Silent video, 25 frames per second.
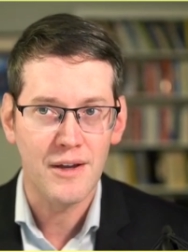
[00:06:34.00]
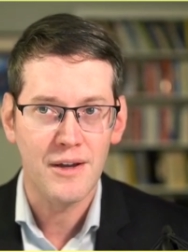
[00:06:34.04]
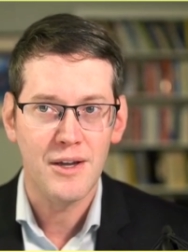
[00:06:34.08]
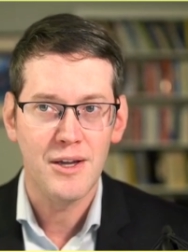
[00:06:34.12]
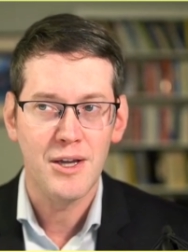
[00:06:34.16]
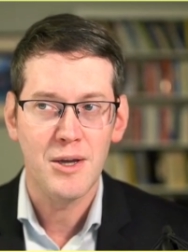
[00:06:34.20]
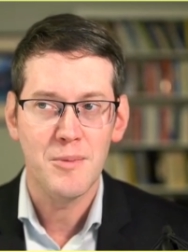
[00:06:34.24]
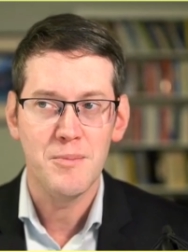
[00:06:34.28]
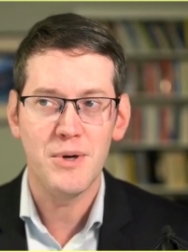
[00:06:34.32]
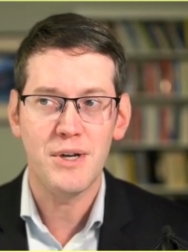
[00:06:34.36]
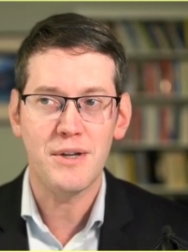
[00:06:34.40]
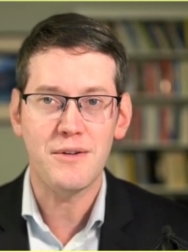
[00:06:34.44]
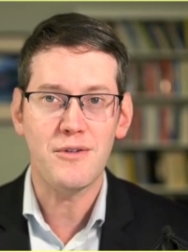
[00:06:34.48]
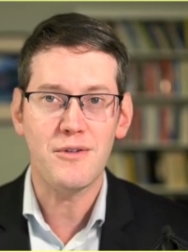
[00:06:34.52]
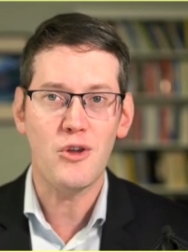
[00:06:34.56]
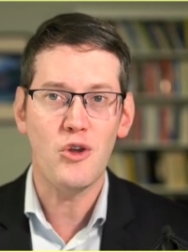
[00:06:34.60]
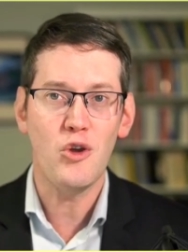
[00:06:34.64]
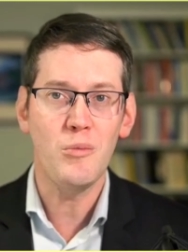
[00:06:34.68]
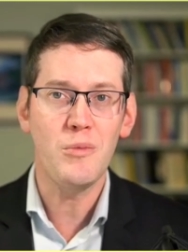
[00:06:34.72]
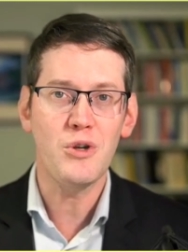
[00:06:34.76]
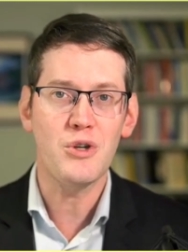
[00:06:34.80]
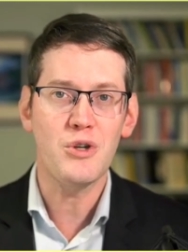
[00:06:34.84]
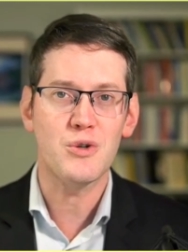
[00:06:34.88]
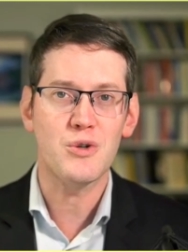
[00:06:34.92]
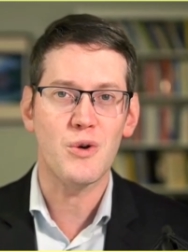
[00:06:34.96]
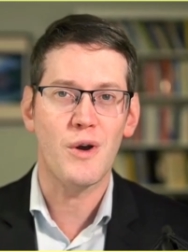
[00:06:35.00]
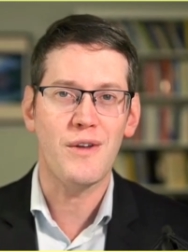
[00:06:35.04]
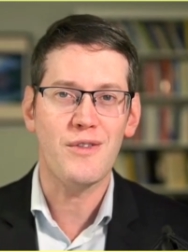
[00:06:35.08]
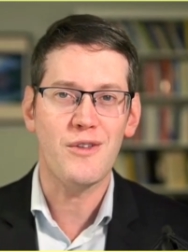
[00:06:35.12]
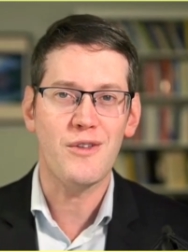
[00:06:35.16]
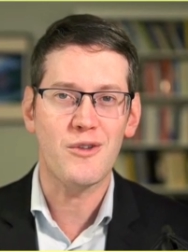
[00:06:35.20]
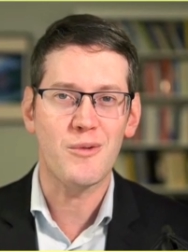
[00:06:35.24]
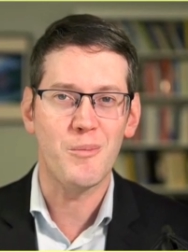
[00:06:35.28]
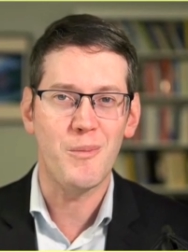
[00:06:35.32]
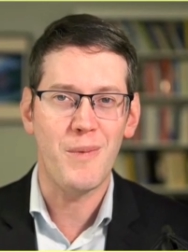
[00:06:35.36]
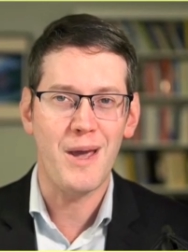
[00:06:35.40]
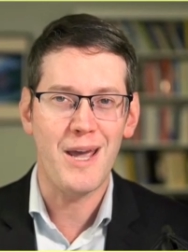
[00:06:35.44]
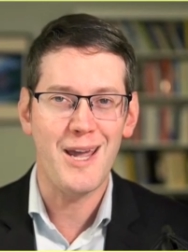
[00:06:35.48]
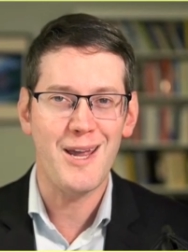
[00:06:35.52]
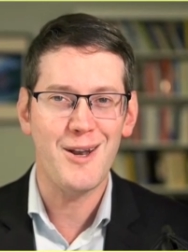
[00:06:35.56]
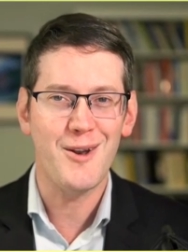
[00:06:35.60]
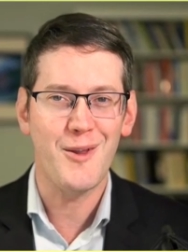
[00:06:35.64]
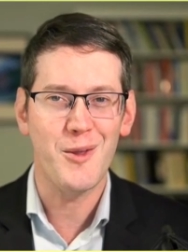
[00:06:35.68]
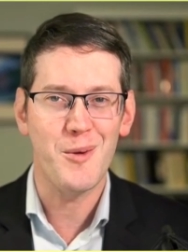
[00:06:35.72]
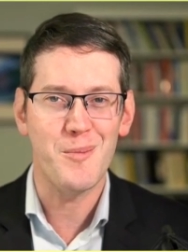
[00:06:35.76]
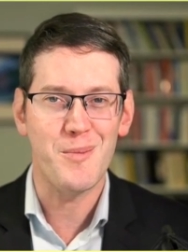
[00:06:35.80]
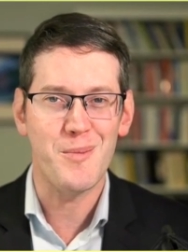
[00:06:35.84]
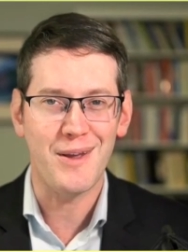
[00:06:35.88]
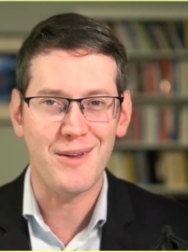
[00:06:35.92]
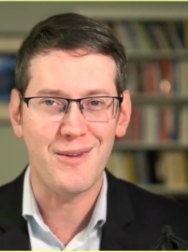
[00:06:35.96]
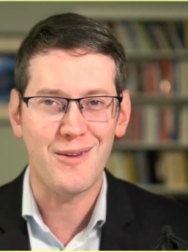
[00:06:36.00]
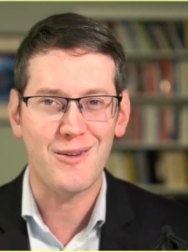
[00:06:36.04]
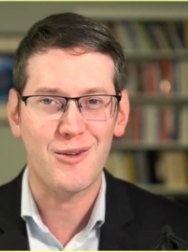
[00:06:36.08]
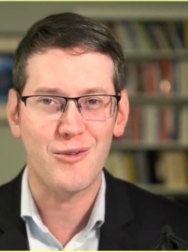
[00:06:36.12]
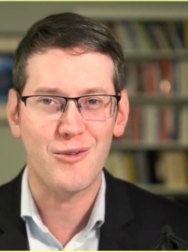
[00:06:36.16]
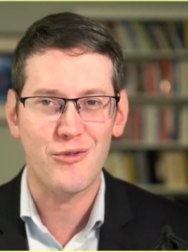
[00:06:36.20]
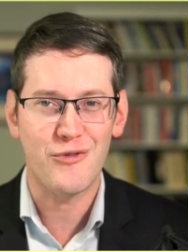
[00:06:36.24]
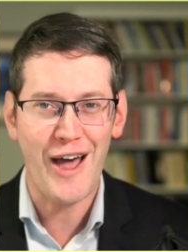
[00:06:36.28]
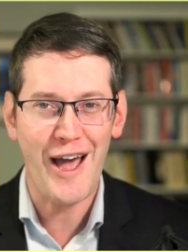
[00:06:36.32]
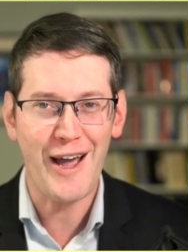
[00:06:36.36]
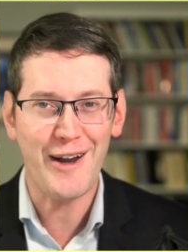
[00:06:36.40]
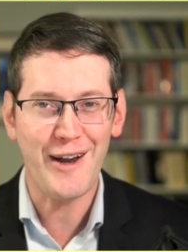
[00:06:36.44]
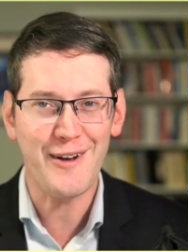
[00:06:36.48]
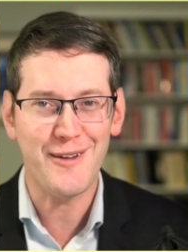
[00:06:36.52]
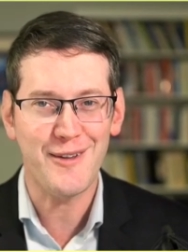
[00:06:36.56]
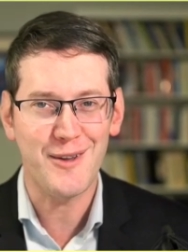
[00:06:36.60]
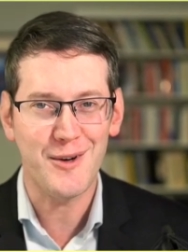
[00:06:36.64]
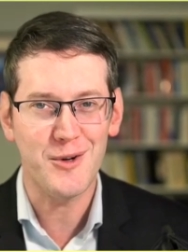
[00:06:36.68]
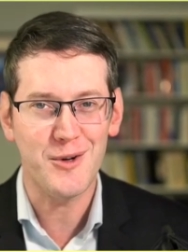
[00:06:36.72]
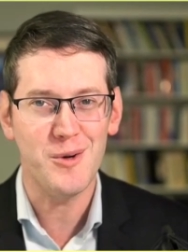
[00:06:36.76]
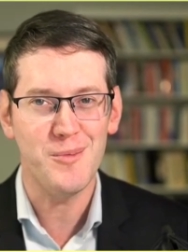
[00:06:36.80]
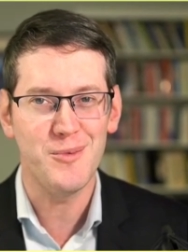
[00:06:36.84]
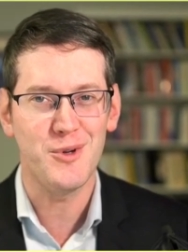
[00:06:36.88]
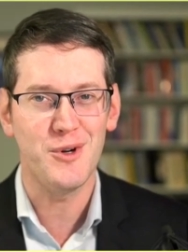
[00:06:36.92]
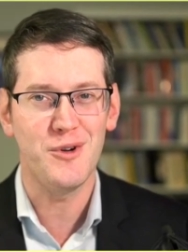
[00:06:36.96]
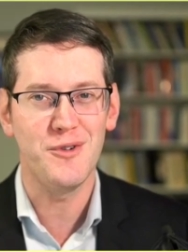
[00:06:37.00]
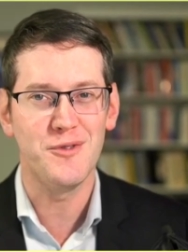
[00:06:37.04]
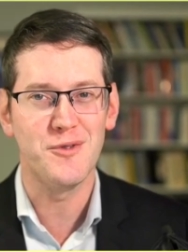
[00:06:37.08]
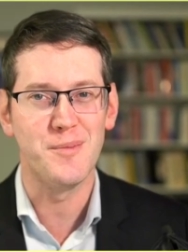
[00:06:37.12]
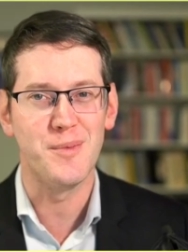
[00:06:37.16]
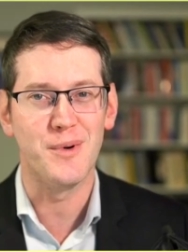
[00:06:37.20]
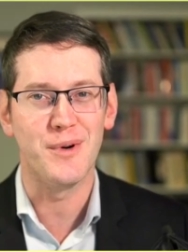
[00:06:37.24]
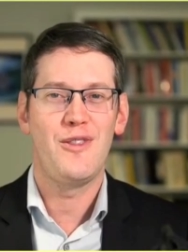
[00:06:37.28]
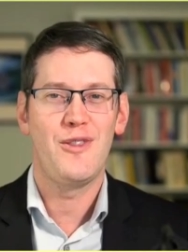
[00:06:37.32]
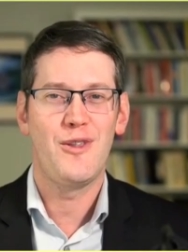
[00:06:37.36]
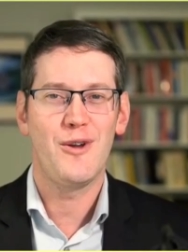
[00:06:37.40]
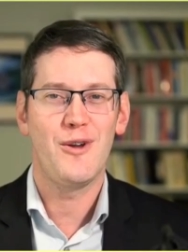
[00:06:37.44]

But it's a human choice that's made on the basis of facts that are observable.